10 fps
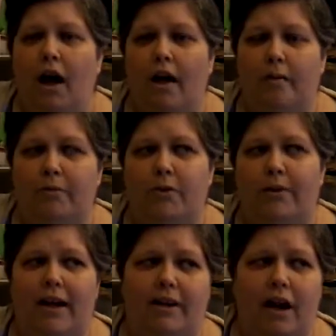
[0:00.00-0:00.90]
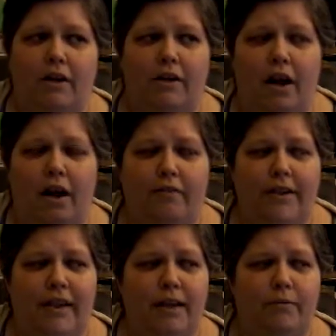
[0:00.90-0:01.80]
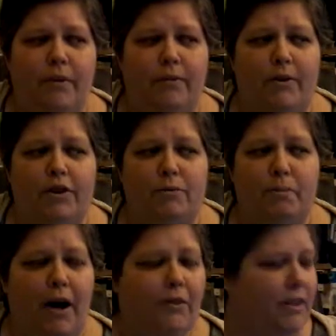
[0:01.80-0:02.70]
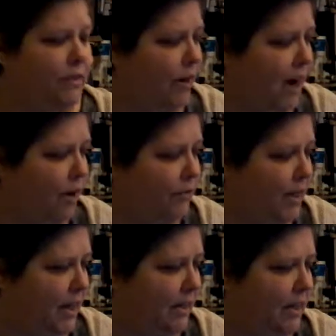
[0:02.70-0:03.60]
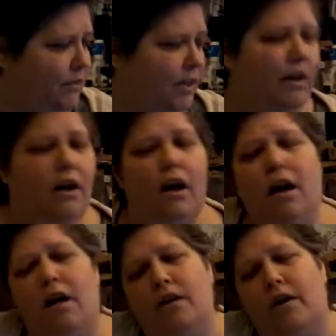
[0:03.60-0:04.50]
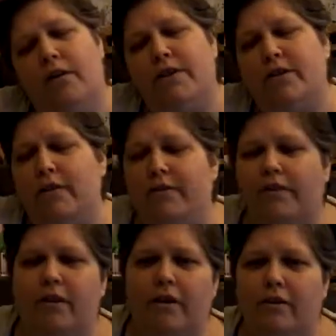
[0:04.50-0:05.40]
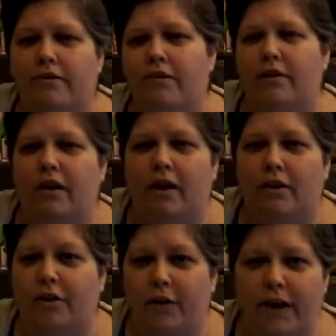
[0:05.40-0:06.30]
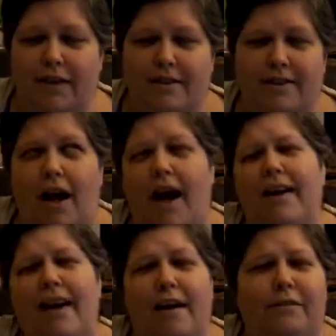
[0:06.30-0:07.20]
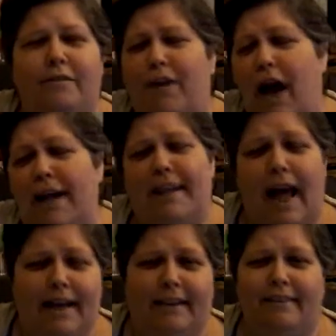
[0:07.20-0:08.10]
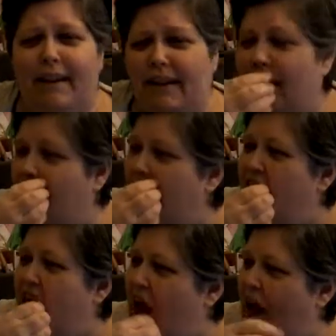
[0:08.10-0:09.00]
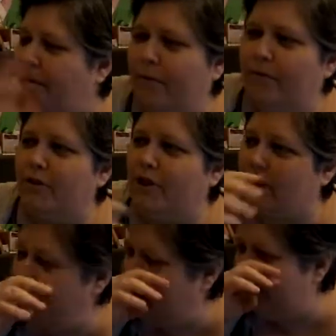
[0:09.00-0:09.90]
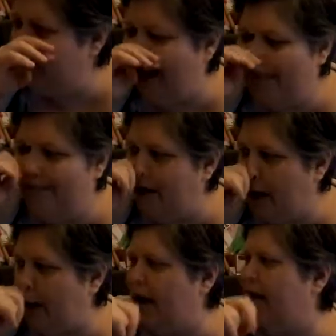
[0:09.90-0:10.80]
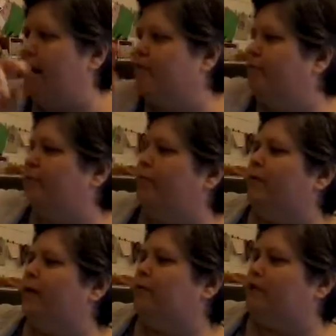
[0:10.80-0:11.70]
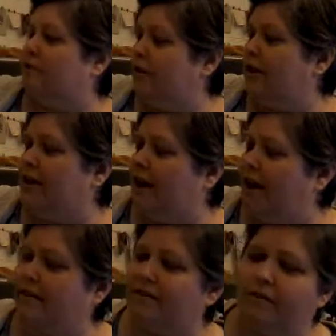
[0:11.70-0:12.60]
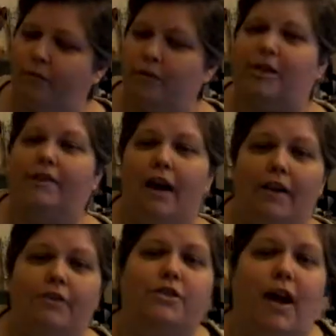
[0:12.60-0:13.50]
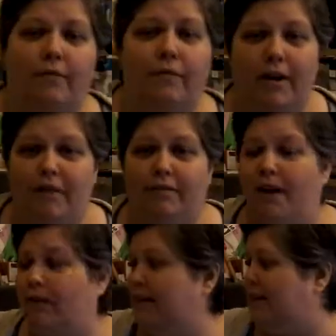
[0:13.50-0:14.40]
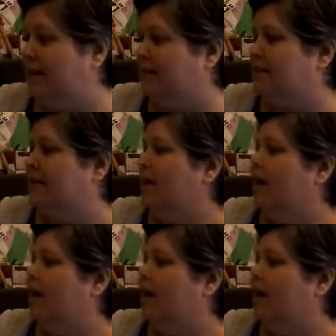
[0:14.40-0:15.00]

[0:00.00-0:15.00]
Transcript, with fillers: Um, so we had gotten our coffee, and we were just browsing around, and he was like, oh, I'll go into, even though I, you know, he's, I never find anything. And we were just looking around, and I had, what I was looking at was on the other side where he found this,